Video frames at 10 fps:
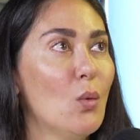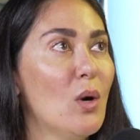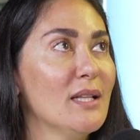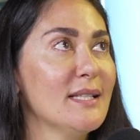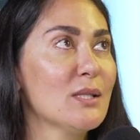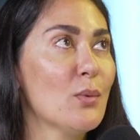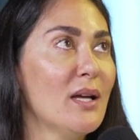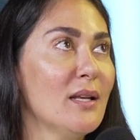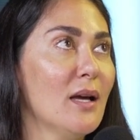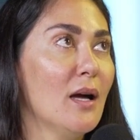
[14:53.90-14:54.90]
Well, this
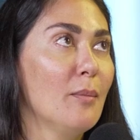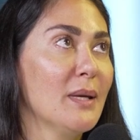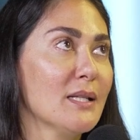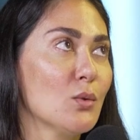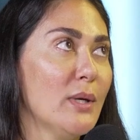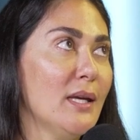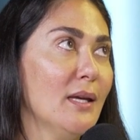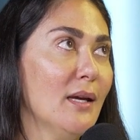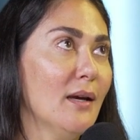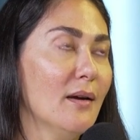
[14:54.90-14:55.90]
one, because
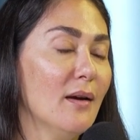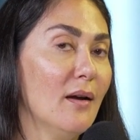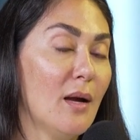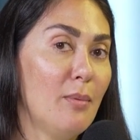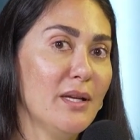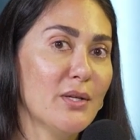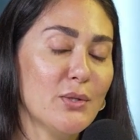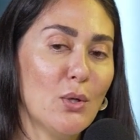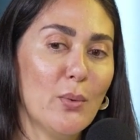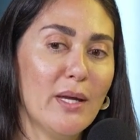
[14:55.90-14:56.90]
a couple of years ago,